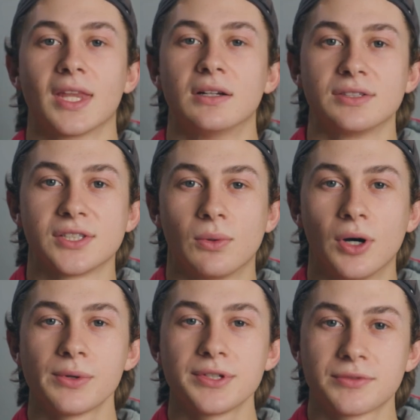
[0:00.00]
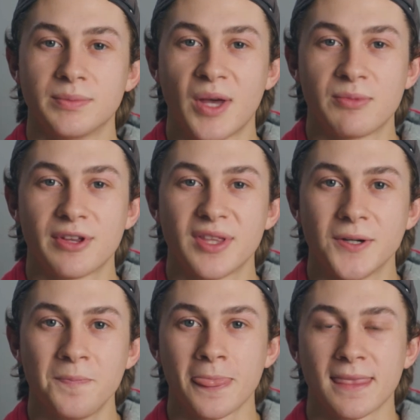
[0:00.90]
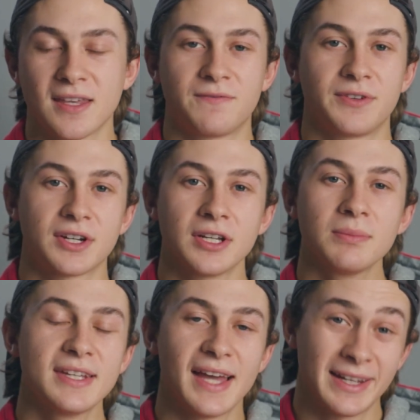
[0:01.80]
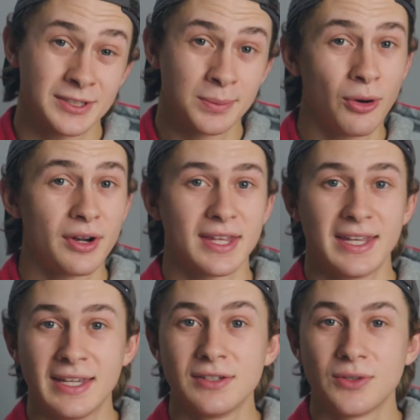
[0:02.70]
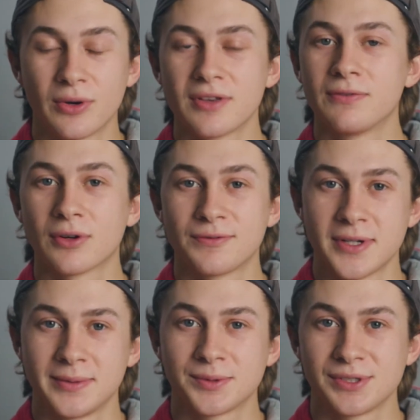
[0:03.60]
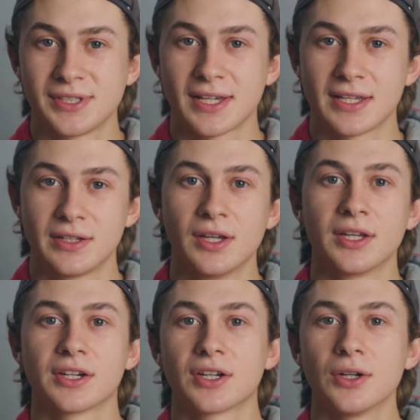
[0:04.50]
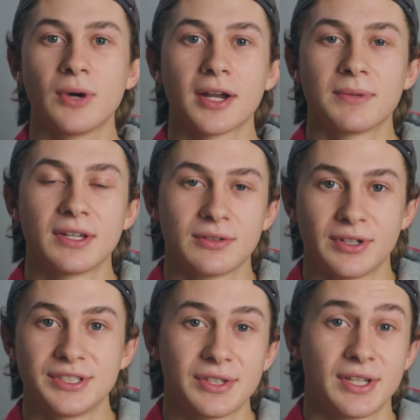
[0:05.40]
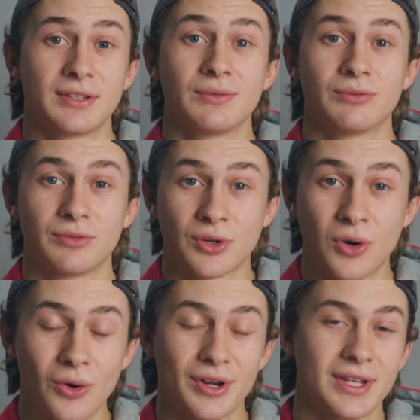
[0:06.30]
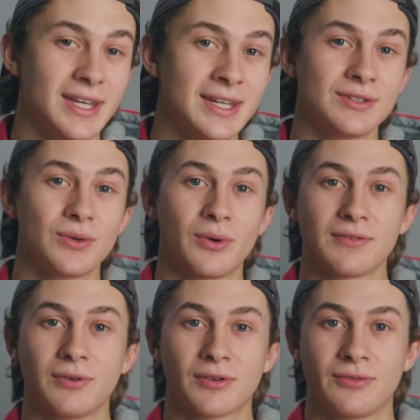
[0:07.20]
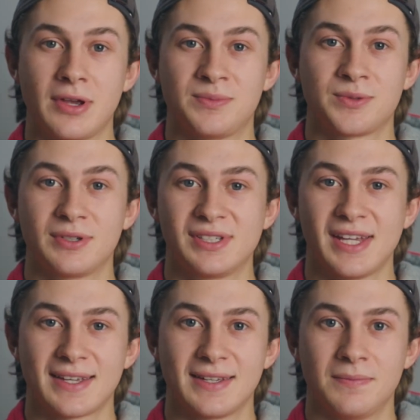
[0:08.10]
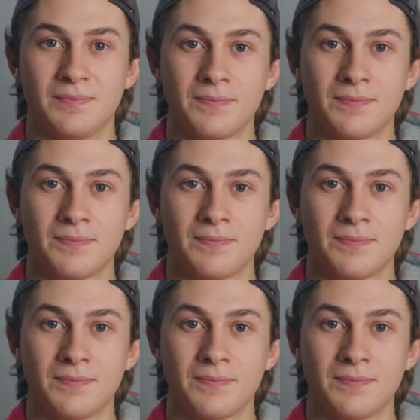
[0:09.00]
So always remember though, if you're going to be exporting in 24 frames per second, you're going to want to be originally recording in 24 frames per second.